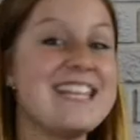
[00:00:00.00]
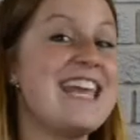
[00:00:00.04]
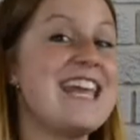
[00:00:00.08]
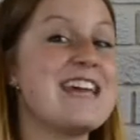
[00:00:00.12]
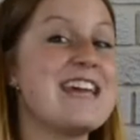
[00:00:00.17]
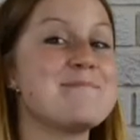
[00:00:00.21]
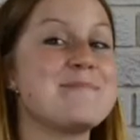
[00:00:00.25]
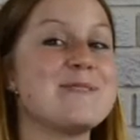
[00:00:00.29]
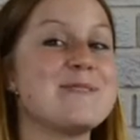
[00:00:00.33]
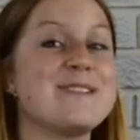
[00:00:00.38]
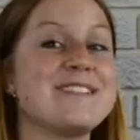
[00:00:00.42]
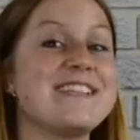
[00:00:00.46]

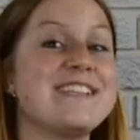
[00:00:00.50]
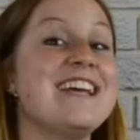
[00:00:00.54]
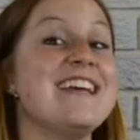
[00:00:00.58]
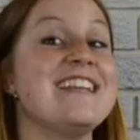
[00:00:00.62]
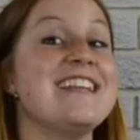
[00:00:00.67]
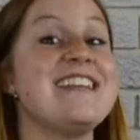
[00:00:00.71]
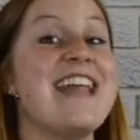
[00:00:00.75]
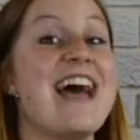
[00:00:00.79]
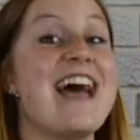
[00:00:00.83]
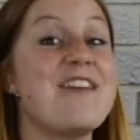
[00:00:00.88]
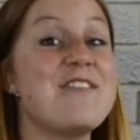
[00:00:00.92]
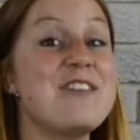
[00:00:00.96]
campers,
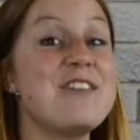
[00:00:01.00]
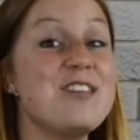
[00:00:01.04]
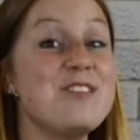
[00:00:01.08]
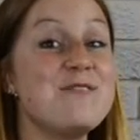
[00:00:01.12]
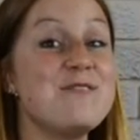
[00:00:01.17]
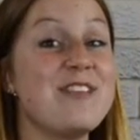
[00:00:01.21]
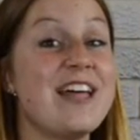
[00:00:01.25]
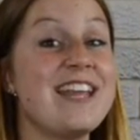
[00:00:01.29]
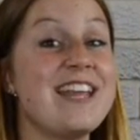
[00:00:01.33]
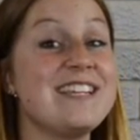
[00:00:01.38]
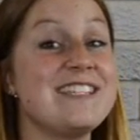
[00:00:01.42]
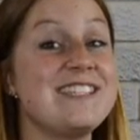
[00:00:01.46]
now that you've
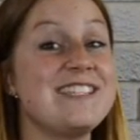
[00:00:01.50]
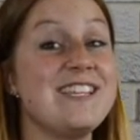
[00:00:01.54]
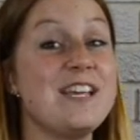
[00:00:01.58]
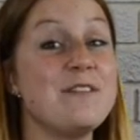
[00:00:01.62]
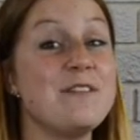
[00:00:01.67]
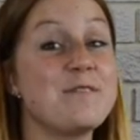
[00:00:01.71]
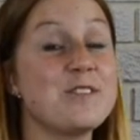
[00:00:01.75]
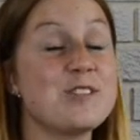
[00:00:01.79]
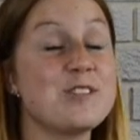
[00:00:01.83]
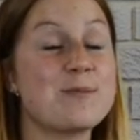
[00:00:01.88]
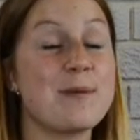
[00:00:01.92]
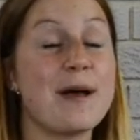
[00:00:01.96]
let it sit
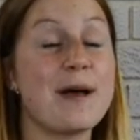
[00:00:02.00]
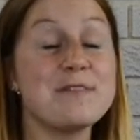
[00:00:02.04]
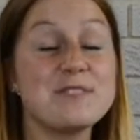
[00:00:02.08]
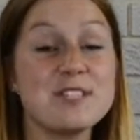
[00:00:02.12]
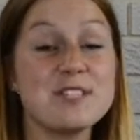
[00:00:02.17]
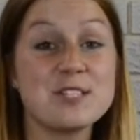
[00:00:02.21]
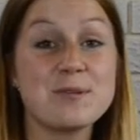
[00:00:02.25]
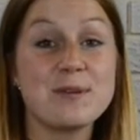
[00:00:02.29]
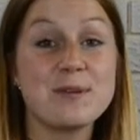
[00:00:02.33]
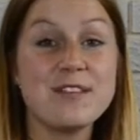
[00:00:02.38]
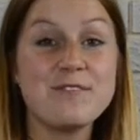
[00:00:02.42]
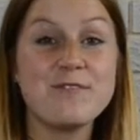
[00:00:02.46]
for 12 to
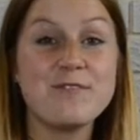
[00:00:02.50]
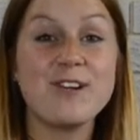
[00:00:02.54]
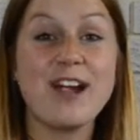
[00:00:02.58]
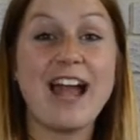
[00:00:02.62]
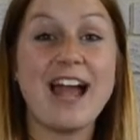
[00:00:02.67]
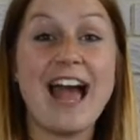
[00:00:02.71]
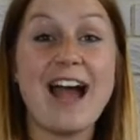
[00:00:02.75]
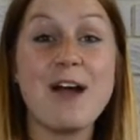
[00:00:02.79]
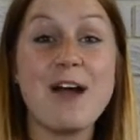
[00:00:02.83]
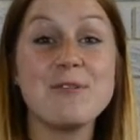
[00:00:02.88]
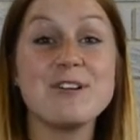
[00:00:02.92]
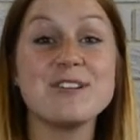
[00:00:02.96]
24
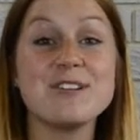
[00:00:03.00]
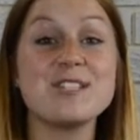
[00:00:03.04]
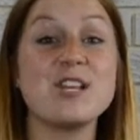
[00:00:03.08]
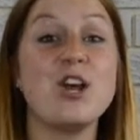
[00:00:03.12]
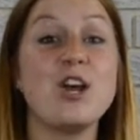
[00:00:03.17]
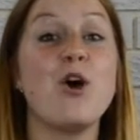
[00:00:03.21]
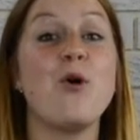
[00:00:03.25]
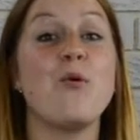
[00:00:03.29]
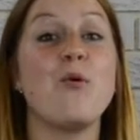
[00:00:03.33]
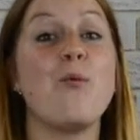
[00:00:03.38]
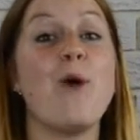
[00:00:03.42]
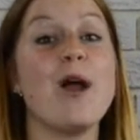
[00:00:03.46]
hours,
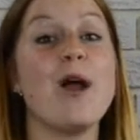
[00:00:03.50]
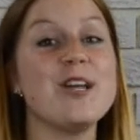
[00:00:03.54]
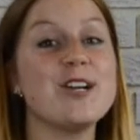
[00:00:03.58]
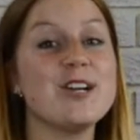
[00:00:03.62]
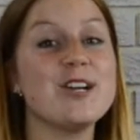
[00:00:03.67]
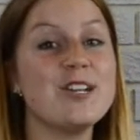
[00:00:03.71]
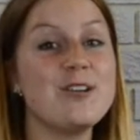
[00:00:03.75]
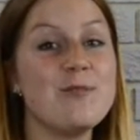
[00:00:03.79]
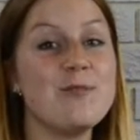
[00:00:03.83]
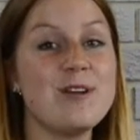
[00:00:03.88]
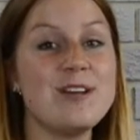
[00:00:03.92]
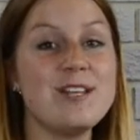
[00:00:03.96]
what you're
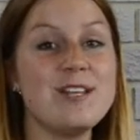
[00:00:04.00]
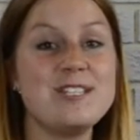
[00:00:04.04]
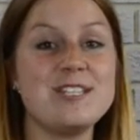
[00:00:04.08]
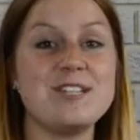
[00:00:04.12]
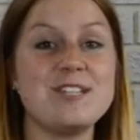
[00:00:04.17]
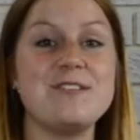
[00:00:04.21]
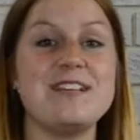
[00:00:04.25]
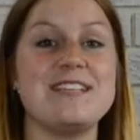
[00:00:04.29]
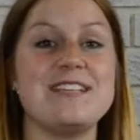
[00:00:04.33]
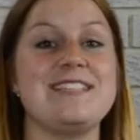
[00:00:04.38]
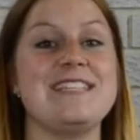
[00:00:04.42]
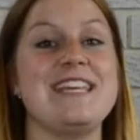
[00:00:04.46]
gonna wanna do
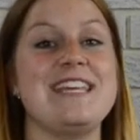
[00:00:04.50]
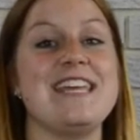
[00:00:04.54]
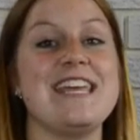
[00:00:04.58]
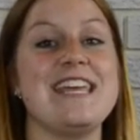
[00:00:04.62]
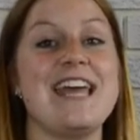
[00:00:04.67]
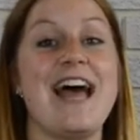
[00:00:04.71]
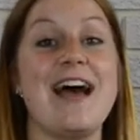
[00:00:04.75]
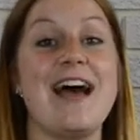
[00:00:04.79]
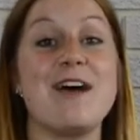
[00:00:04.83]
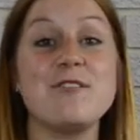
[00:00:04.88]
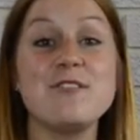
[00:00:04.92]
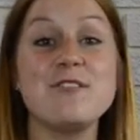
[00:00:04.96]
is take it
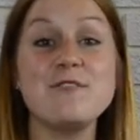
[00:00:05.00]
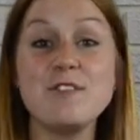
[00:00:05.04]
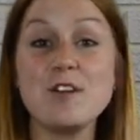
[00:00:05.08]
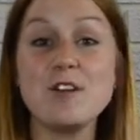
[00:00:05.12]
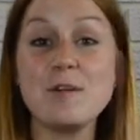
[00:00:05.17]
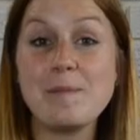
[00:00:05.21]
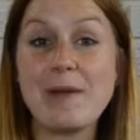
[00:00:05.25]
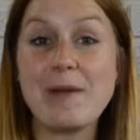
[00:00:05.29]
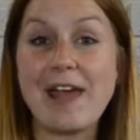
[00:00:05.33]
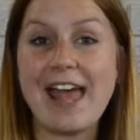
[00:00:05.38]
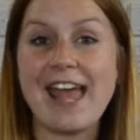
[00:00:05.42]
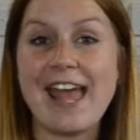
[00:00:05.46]
out of your
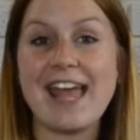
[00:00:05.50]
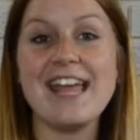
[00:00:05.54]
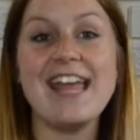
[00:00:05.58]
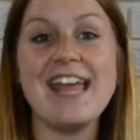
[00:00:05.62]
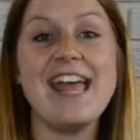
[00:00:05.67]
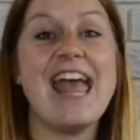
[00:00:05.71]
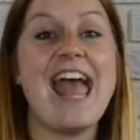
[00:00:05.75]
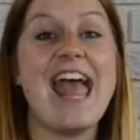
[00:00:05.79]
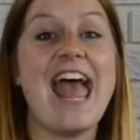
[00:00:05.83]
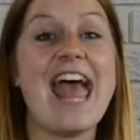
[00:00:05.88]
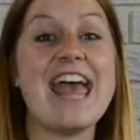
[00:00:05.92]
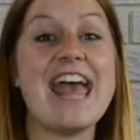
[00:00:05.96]
bag,
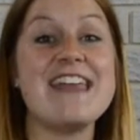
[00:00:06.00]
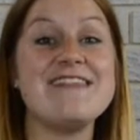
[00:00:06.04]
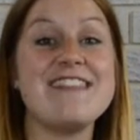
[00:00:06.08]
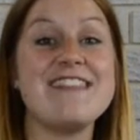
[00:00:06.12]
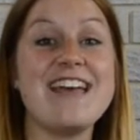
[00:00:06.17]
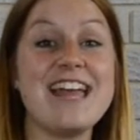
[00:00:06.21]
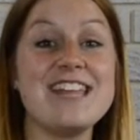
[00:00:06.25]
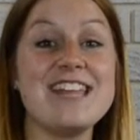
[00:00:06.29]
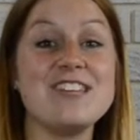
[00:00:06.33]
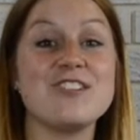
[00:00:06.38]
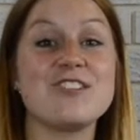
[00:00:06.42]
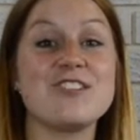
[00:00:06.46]
and
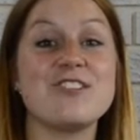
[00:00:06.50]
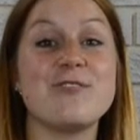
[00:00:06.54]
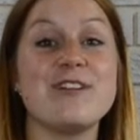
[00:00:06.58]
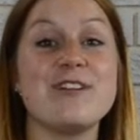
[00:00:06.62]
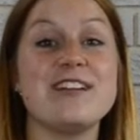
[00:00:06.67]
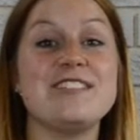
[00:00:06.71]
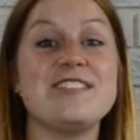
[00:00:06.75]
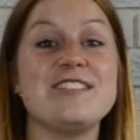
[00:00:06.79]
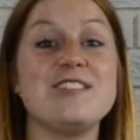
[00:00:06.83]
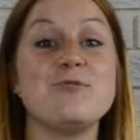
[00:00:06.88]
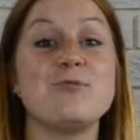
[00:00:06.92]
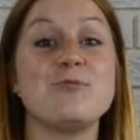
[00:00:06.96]
then you're going
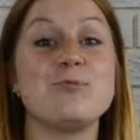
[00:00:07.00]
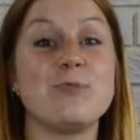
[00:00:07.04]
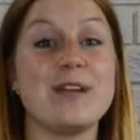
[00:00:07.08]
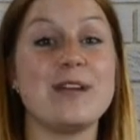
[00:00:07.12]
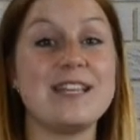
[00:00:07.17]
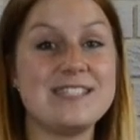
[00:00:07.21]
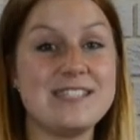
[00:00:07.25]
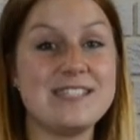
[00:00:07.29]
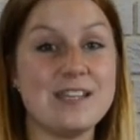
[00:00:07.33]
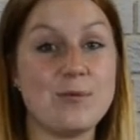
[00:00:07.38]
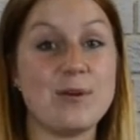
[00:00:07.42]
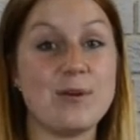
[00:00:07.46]
to
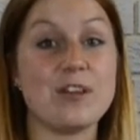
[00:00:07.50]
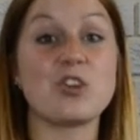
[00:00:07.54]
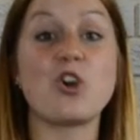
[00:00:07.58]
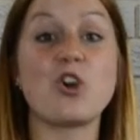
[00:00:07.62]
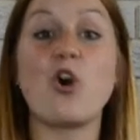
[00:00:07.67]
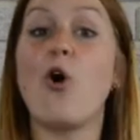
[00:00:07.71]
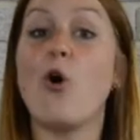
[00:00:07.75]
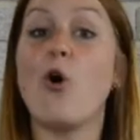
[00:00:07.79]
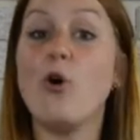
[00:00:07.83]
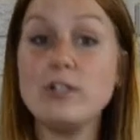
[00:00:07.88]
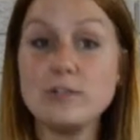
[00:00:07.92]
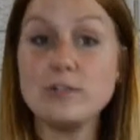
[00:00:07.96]
rinse it with
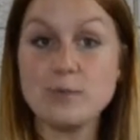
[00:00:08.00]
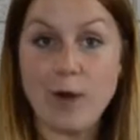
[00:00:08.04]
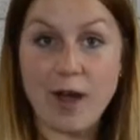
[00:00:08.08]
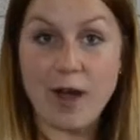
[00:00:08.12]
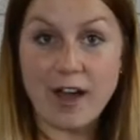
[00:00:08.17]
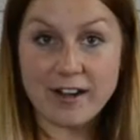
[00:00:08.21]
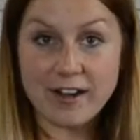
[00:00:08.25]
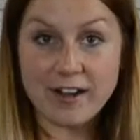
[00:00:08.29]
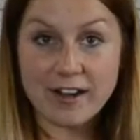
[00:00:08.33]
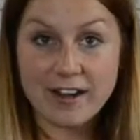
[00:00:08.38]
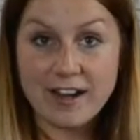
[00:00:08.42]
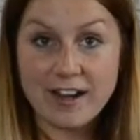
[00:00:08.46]
cold
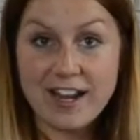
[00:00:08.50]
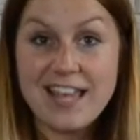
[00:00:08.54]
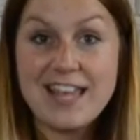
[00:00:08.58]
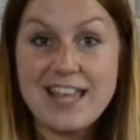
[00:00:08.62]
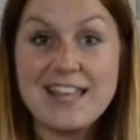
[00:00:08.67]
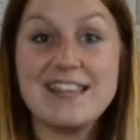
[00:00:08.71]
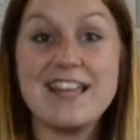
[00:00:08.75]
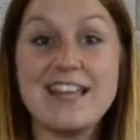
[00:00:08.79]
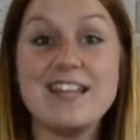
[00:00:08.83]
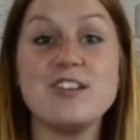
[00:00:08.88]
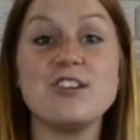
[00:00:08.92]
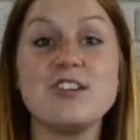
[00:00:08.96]
water,
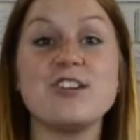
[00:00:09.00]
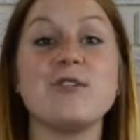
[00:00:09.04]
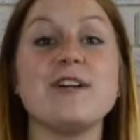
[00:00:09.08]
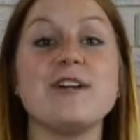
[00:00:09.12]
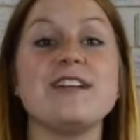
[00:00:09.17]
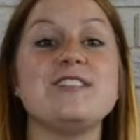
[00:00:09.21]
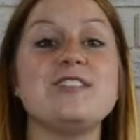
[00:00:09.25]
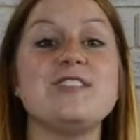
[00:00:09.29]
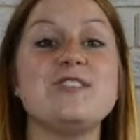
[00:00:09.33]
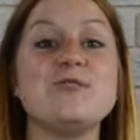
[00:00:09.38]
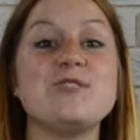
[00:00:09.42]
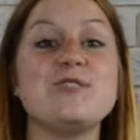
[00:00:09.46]
then you're
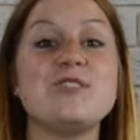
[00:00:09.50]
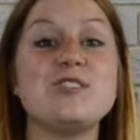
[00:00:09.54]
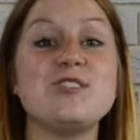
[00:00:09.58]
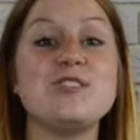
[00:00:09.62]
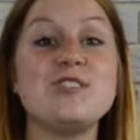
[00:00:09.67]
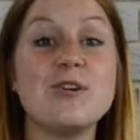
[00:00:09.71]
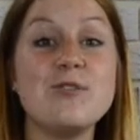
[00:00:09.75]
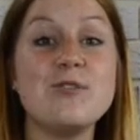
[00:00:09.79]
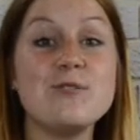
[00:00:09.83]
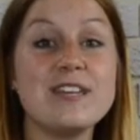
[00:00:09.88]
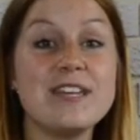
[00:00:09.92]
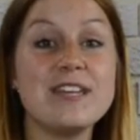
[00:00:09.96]
going to
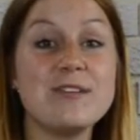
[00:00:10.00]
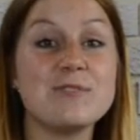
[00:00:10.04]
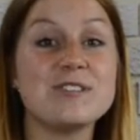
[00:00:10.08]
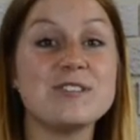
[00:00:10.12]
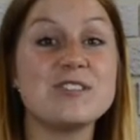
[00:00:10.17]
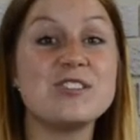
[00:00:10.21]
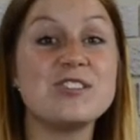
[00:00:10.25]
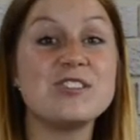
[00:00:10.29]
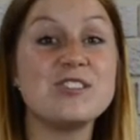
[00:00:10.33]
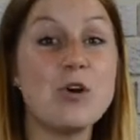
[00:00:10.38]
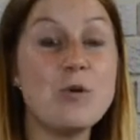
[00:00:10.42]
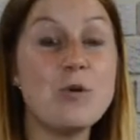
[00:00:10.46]
soak it with
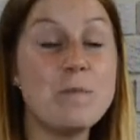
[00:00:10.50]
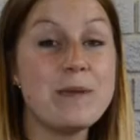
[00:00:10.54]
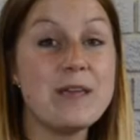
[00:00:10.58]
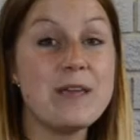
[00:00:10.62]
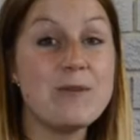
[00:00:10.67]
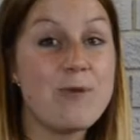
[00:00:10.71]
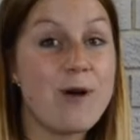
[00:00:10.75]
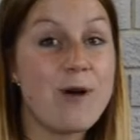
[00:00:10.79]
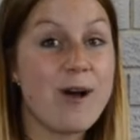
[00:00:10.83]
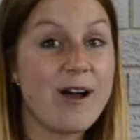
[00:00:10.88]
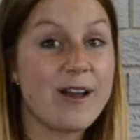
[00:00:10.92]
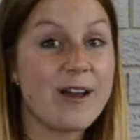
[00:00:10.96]
soapy
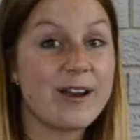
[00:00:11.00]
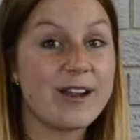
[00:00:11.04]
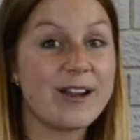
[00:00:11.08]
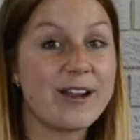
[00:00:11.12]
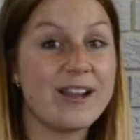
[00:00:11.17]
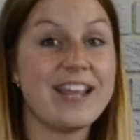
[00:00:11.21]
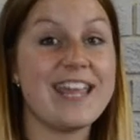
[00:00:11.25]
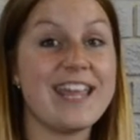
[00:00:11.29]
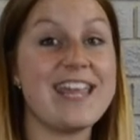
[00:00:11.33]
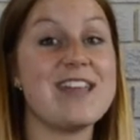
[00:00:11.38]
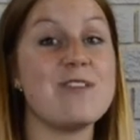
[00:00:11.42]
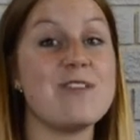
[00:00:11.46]

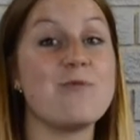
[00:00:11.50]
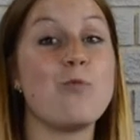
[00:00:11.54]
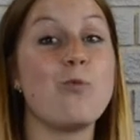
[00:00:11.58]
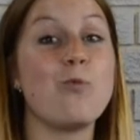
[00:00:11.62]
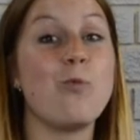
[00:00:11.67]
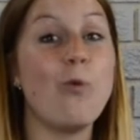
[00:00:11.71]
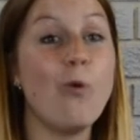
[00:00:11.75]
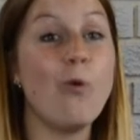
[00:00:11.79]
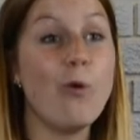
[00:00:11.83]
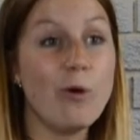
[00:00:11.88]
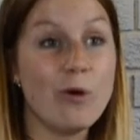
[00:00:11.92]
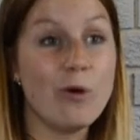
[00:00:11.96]
water in
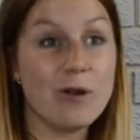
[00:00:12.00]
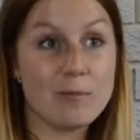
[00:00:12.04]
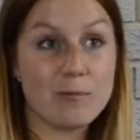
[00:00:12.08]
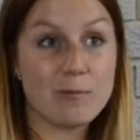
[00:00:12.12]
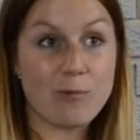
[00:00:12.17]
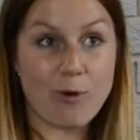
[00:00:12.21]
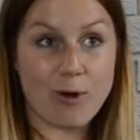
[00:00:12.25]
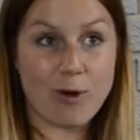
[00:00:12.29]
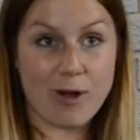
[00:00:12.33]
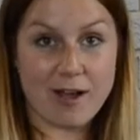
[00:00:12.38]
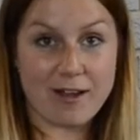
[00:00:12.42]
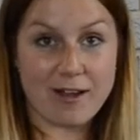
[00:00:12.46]
warm
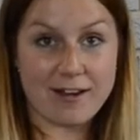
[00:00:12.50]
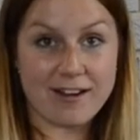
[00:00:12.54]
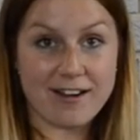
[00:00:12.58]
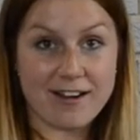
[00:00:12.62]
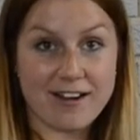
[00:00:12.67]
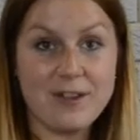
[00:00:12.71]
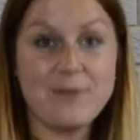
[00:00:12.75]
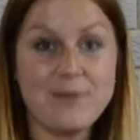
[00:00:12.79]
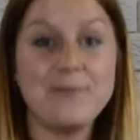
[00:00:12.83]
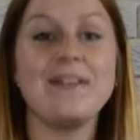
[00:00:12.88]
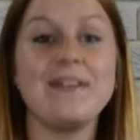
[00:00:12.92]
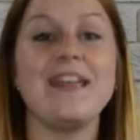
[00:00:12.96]

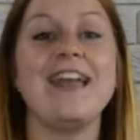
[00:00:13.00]
water,